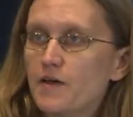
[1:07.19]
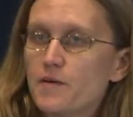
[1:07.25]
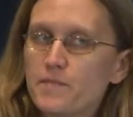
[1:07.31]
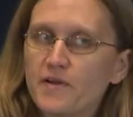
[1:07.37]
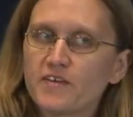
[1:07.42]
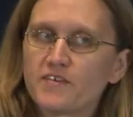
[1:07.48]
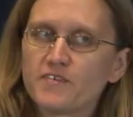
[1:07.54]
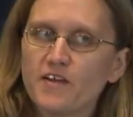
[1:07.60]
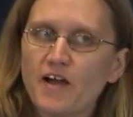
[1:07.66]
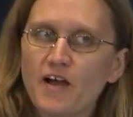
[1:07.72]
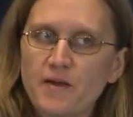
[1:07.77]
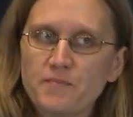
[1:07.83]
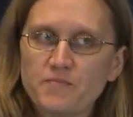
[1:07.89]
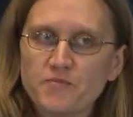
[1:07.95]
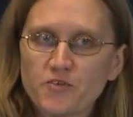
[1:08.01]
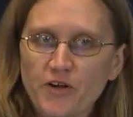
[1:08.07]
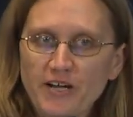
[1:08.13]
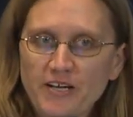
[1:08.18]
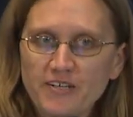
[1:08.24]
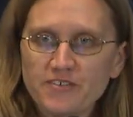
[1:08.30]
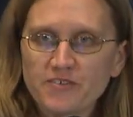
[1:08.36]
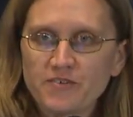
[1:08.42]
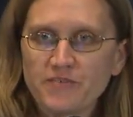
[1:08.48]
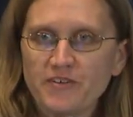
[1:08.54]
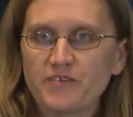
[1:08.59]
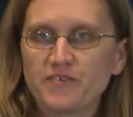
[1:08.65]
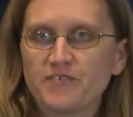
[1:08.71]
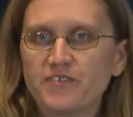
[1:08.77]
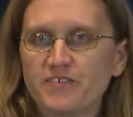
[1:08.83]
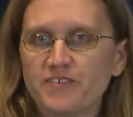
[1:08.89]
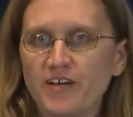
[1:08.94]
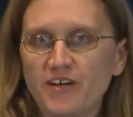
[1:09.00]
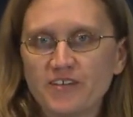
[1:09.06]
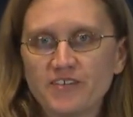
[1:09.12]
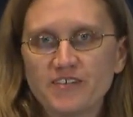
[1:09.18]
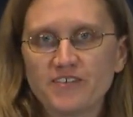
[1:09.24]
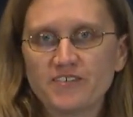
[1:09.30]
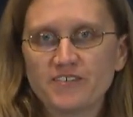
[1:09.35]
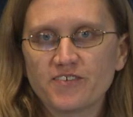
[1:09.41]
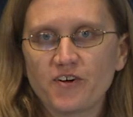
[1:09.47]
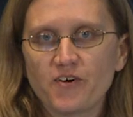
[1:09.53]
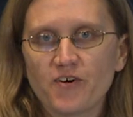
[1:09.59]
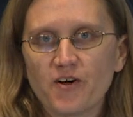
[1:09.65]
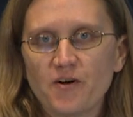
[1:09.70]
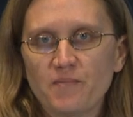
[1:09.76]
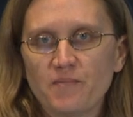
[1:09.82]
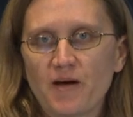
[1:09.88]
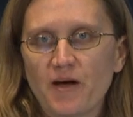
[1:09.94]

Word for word: because I'm trained as a renal physiologist, so um,